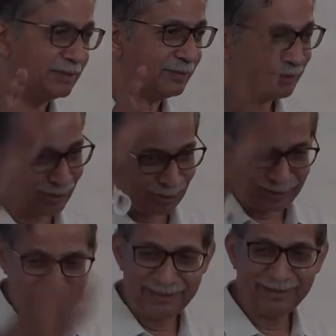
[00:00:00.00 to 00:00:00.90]
So, they could
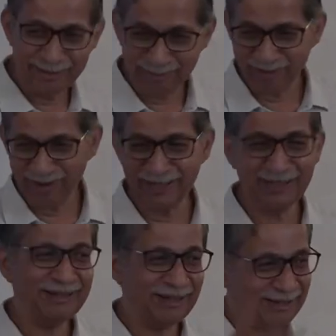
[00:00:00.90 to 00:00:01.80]
find
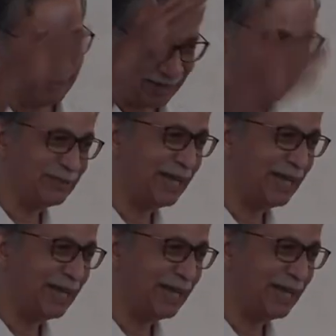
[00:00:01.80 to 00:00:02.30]
that that was